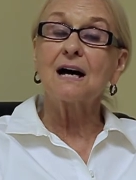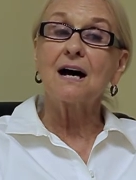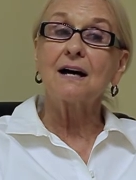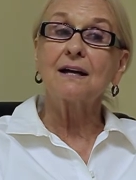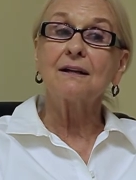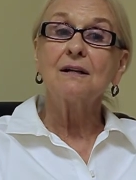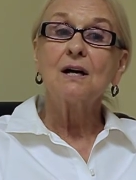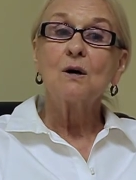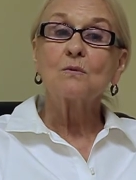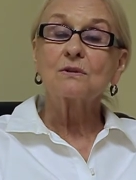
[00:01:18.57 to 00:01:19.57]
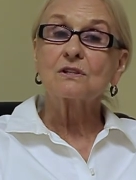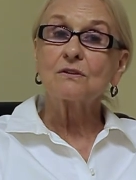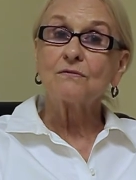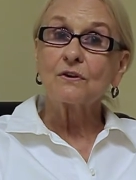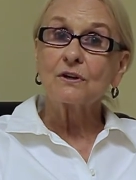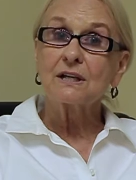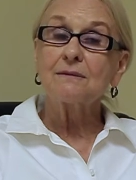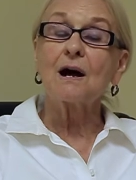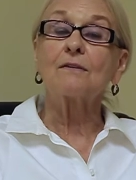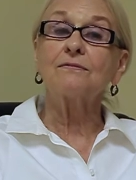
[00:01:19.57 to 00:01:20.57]
I was
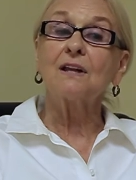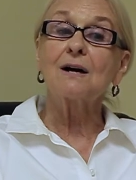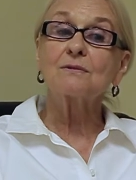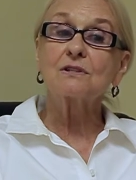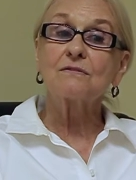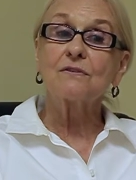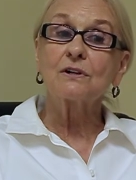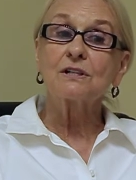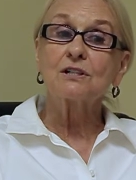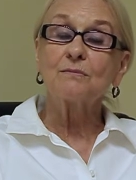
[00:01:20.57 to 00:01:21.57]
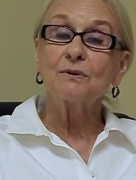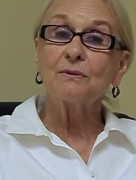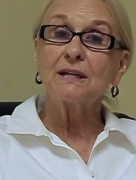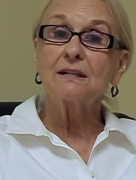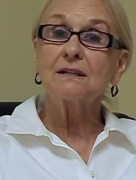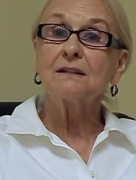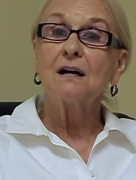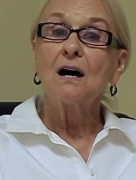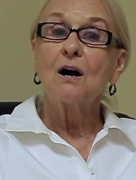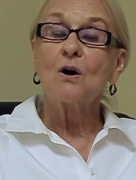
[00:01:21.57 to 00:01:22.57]
diverted, our flight was diverted to Merida
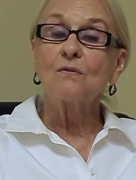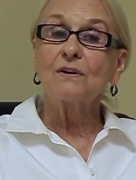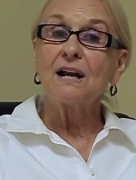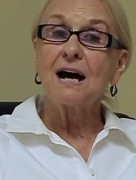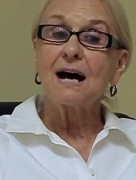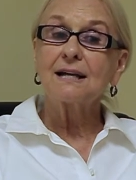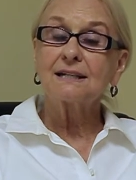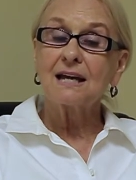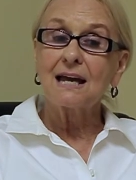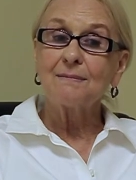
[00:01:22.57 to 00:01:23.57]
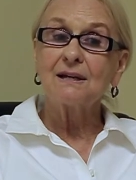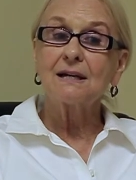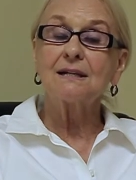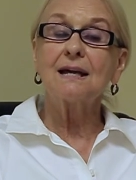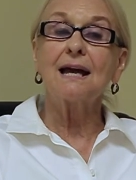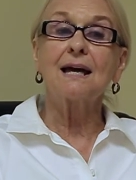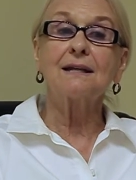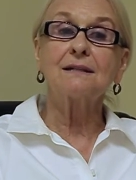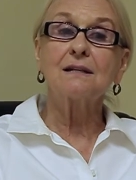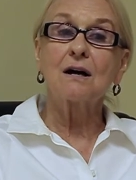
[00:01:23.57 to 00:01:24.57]
overnight, came in,
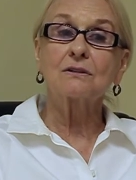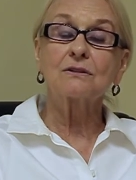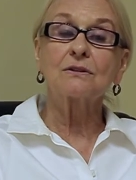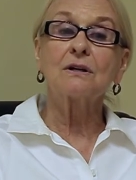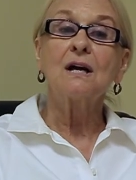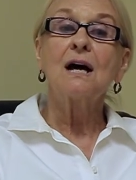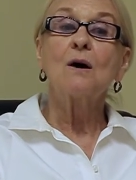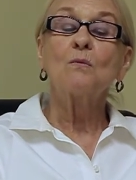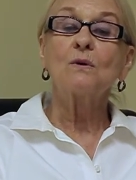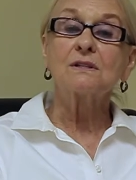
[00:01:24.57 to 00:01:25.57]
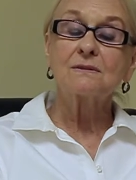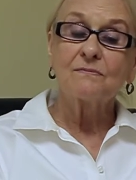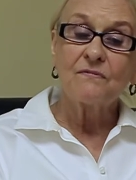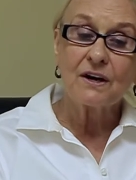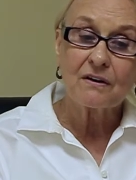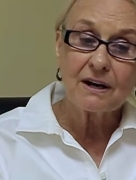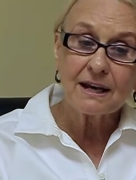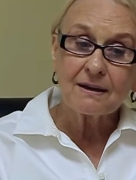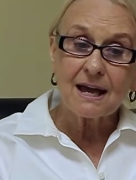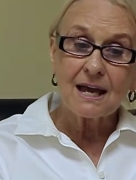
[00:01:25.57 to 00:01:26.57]
and doctor was
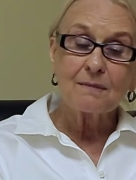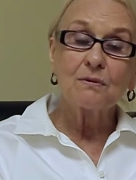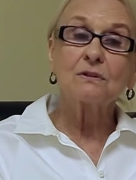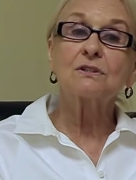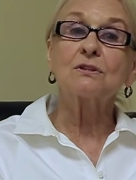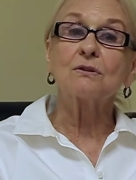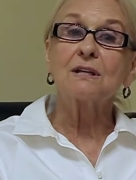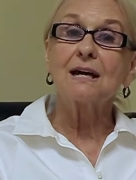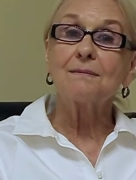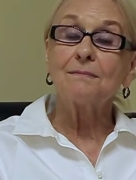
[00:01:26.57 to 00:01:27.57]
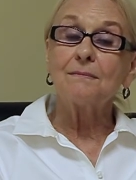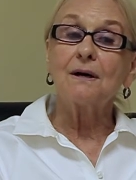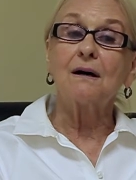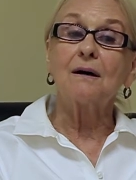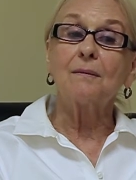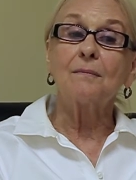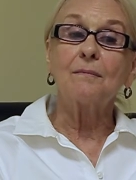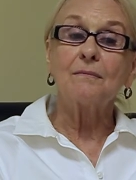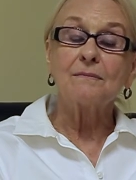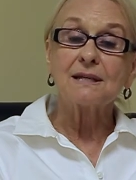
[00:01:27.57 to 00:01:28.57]
very able to get
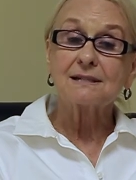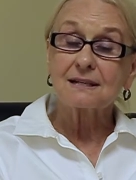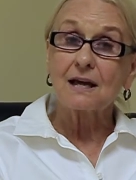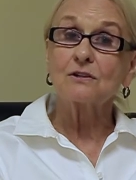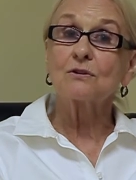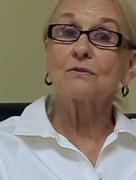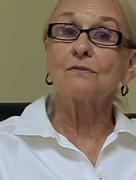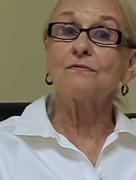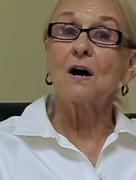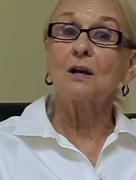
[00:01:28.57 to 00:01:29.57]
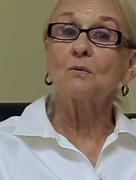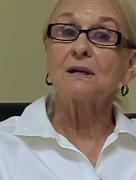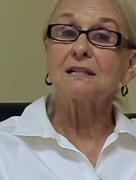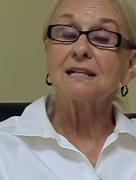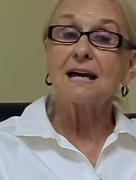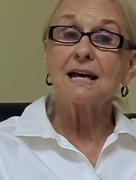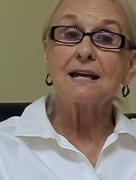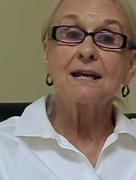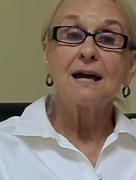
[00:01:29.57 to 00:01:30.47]
me scheduled the following day,